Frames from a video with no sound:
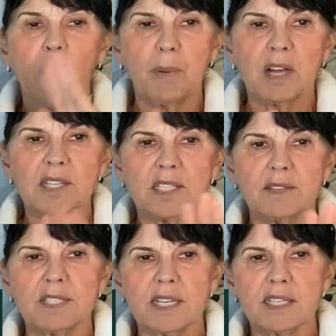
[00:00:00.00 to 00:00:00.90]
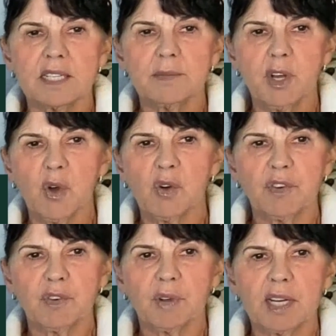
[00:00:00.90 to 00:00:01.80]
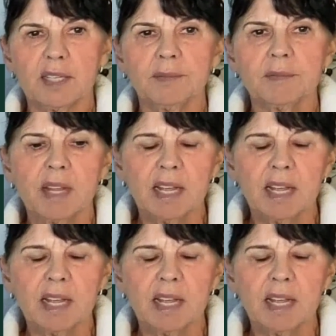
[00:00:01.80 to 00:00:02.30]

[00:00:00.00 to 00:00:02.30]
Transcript: a positive sentiment override.